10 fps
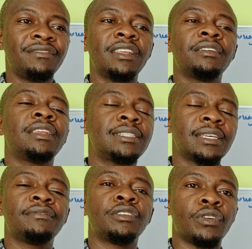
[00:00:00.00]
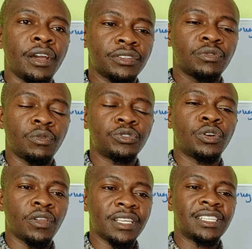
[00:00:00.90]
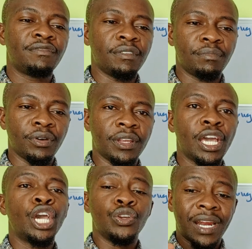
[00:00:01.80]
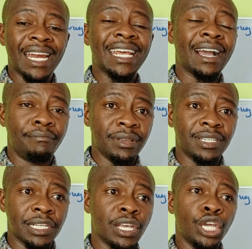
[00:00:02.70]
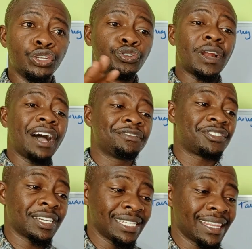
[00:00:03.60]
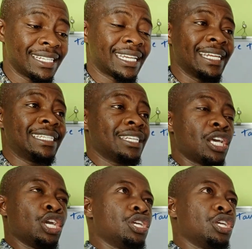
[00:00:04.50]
If, let's say, even you're what we call the self-employed, you're running a business, you don't have structure that can just,